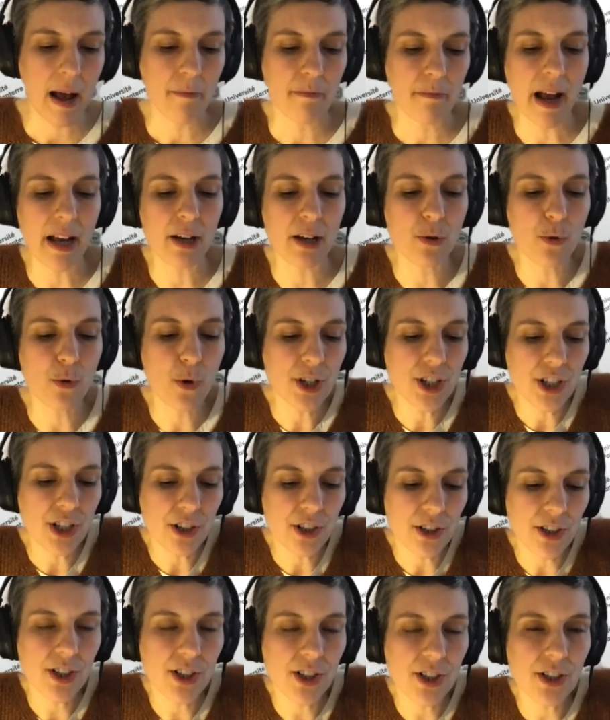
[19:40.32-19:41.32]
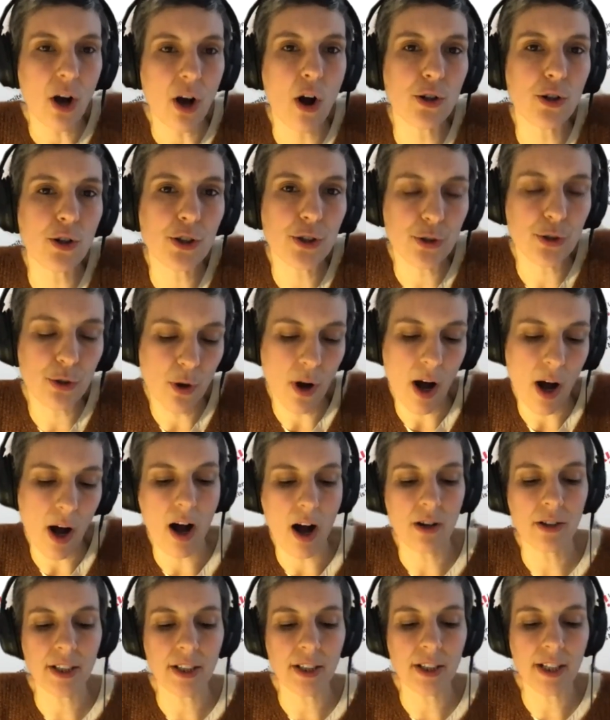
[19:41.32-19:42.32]
My research also
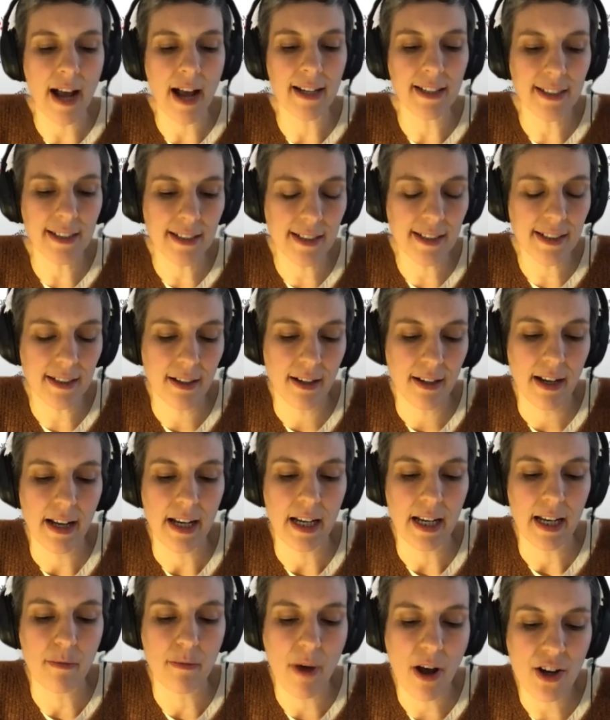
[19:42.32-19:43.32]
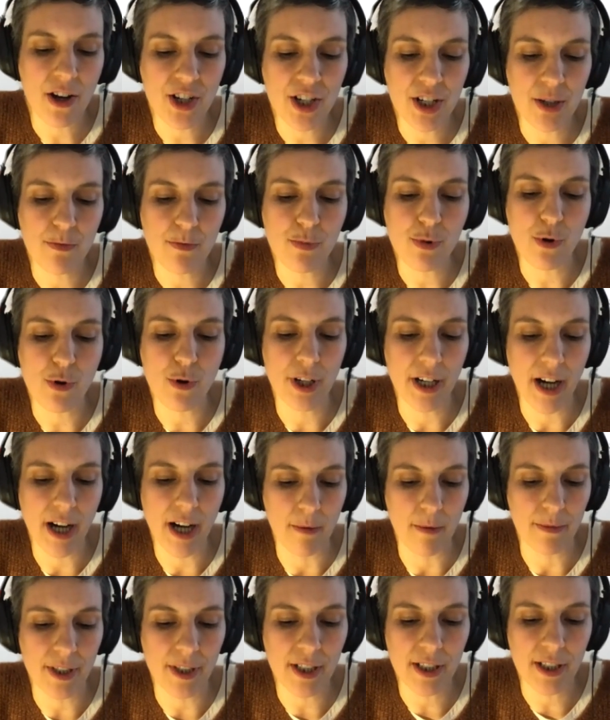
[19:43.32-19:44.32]
outlines emerging
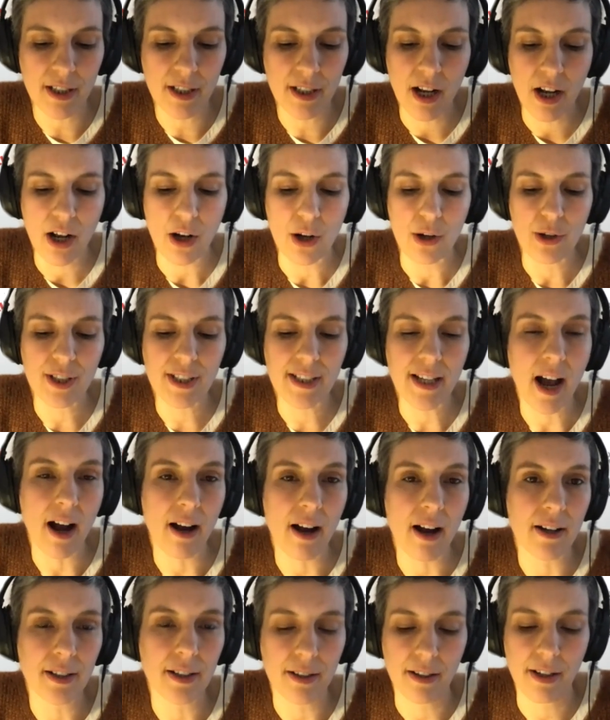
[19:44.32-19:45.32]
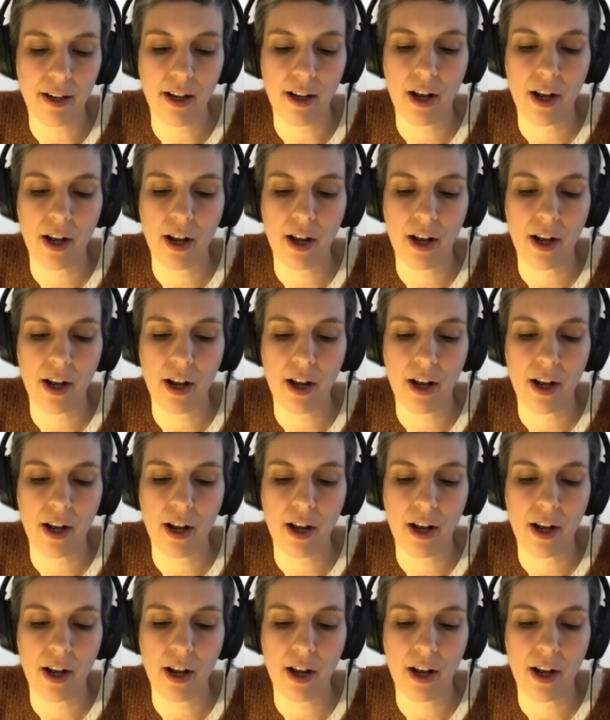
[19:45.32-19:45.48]
programs assigned